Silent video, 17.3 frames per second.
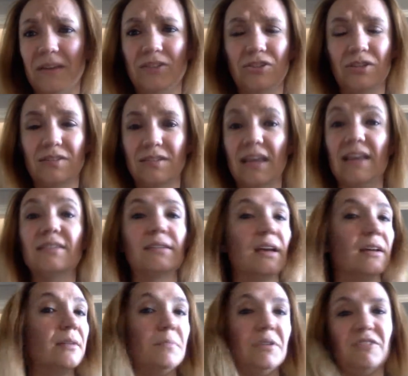It's
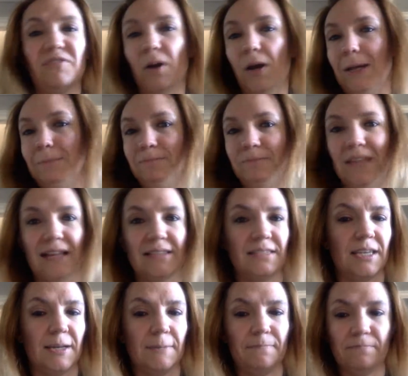going to be fun.
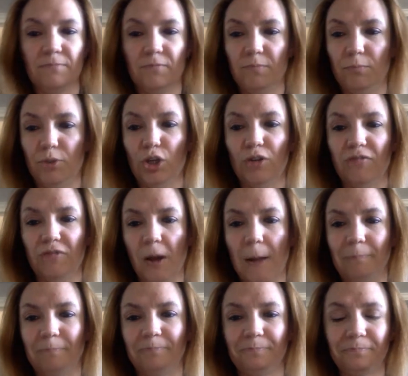That's it. Pure
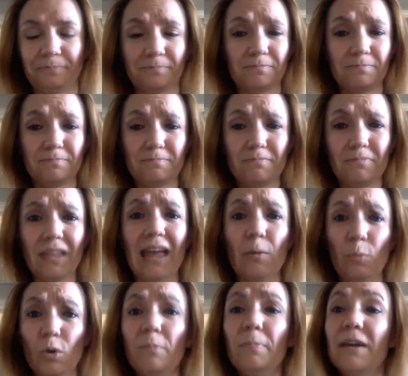fun.
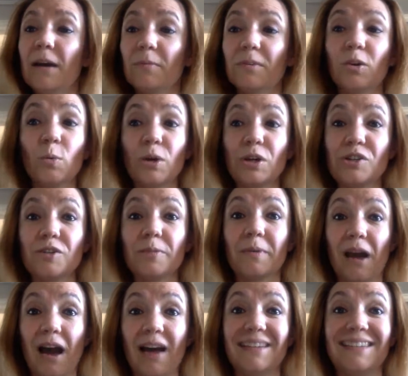And we'll be able to
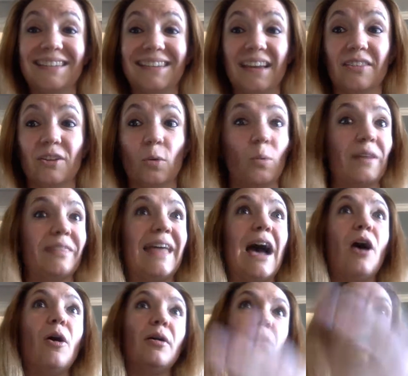worship God together
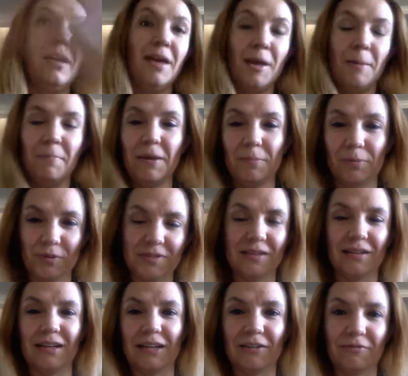without people
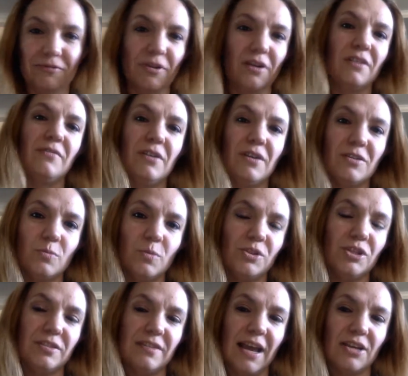sitting in front of us,
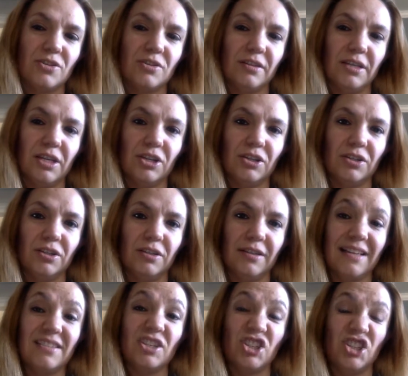which is actually
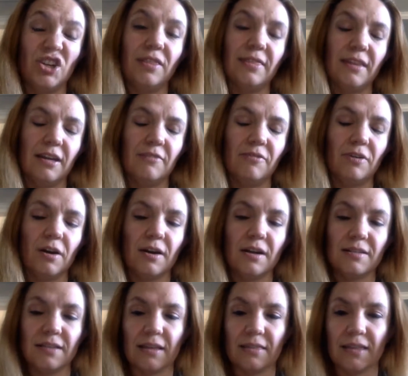that's a good thing for
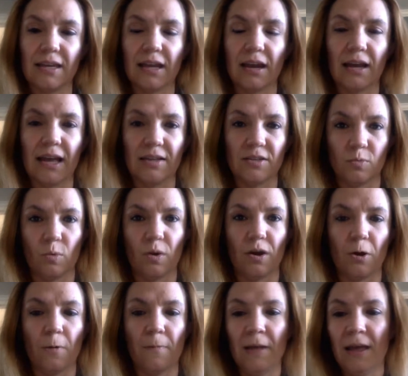us, I think, as
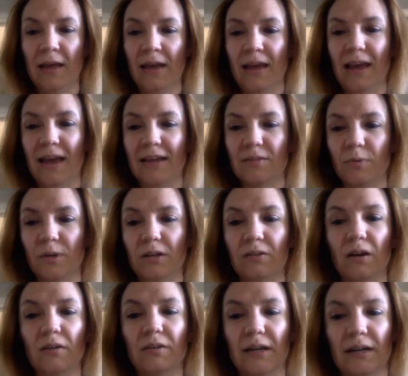well as we
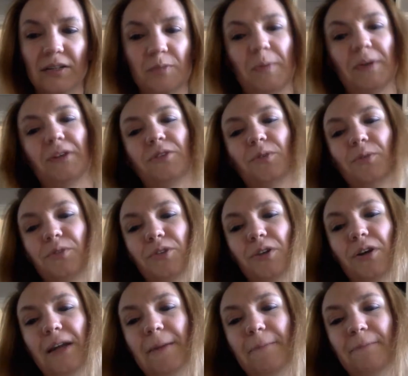grow in our spiritual
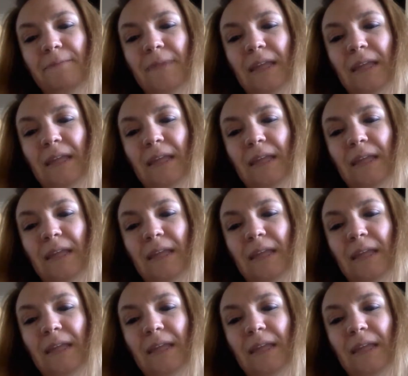journey.